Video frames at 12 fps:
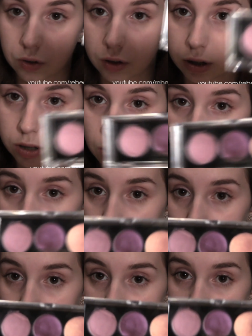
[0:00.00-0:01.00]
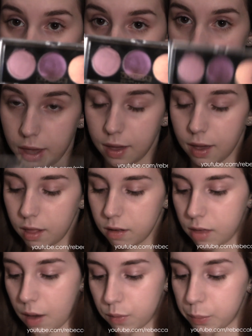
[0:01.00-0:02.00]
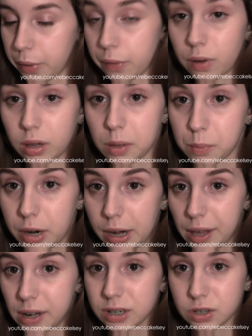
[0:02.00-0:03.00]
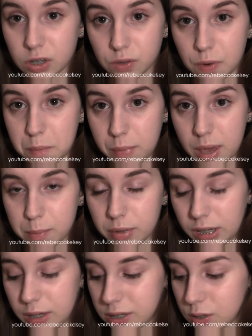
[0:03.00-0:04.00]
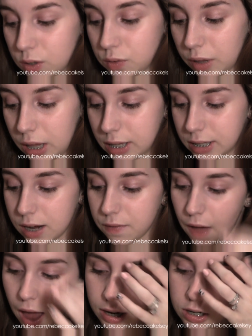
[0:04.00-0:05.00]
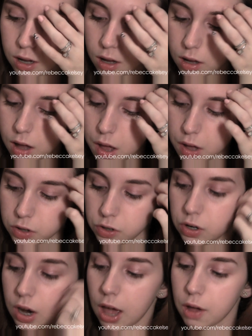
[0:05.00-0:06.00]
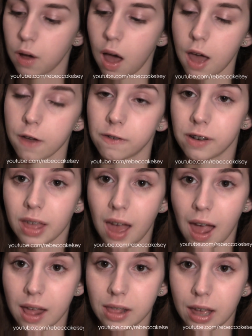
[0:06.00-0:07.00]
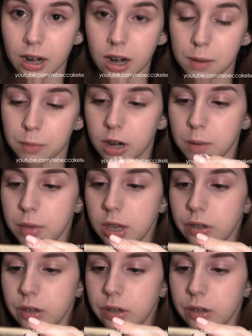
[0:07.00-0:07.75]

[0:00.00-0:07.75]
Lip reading: do this gold champagne color. That would be really pretty, and it's just from Maybelline, so it's really easy to find. So now for the eyeliner, I'm going to be